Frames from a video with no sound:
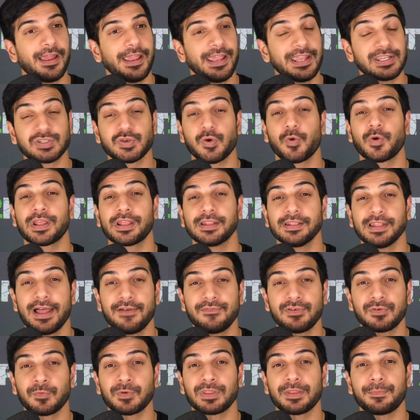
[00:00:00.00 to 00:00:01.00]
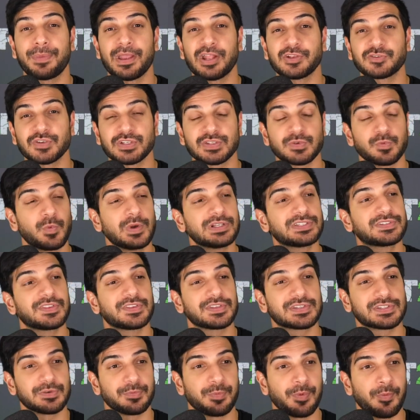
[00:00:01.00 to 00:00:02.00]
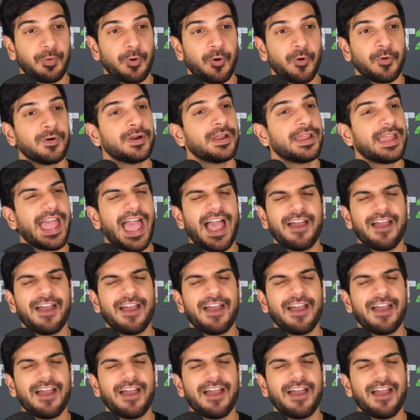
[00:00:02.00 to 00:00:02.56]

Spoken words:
in 2011 when the Patriots went to the Super Bowl,